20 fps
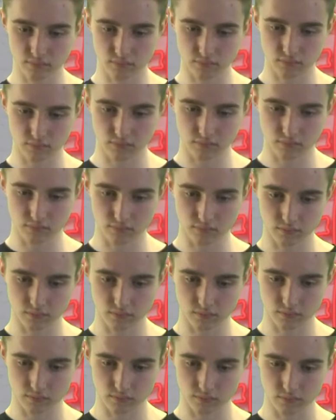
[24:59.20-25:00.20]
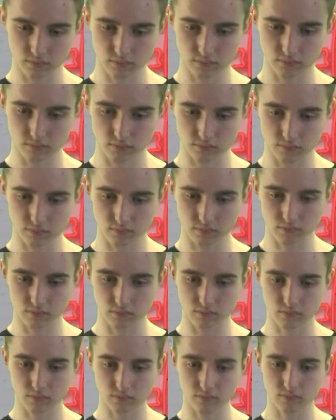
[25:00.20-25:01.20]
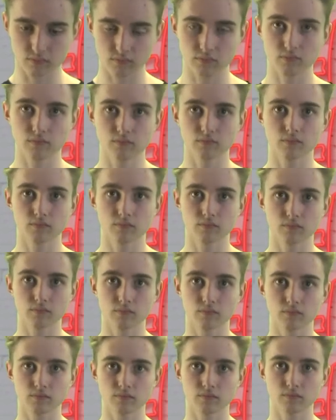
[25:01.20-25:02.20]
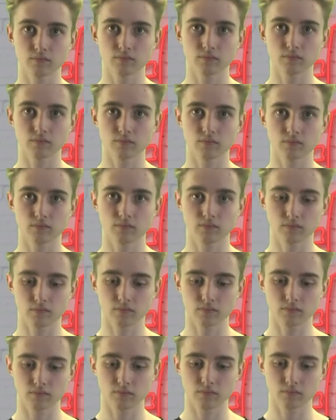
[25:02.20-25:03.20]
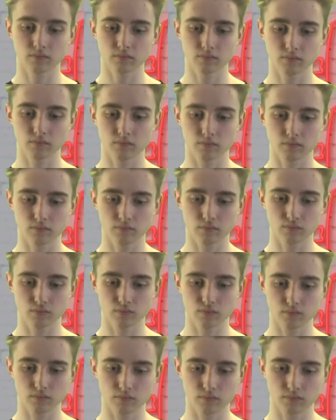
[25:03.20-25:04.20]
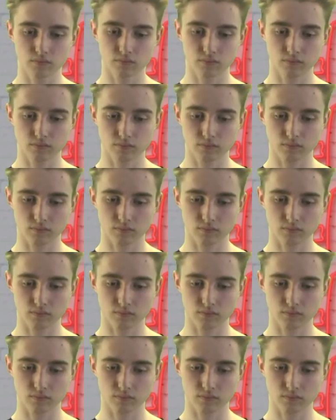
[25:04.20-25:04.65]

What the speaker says: (not speaking)